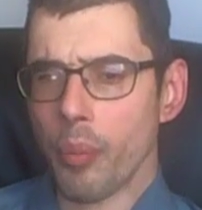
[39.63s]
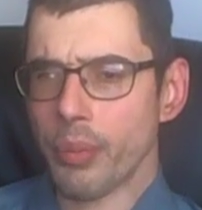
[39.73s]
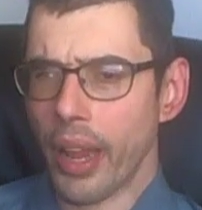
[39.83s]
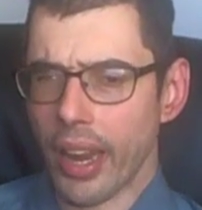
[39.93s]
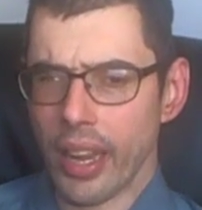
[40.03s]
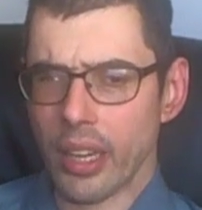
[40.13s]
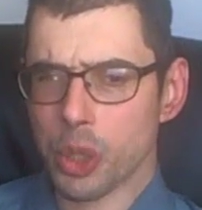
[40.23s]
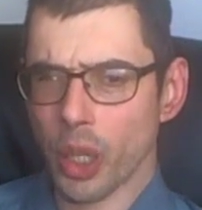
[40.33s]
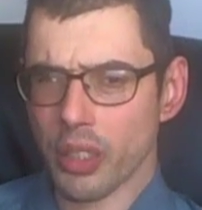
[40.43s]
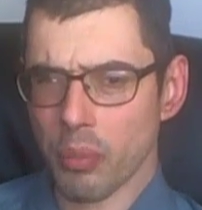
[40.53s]
that kind of
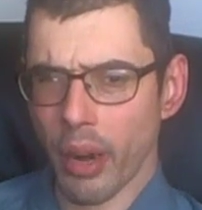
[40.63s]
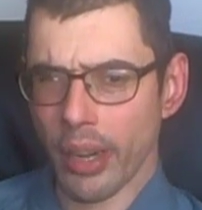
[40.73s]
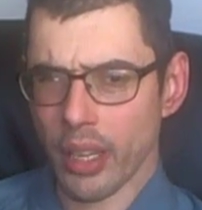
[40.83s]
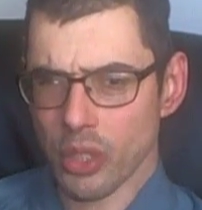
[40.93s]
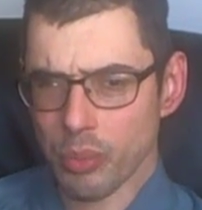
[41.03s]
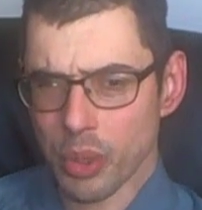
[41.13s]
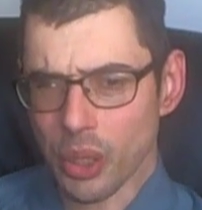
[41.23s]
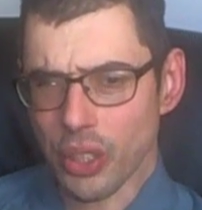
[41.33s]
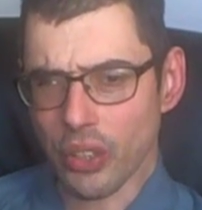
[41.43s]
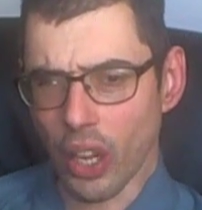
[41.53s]
shook the markets up
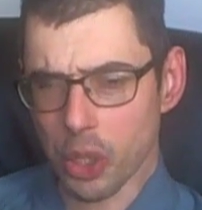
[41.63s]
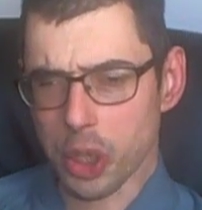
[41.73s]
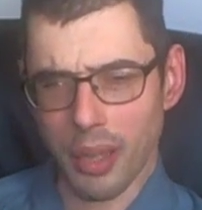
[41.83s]
just a touch.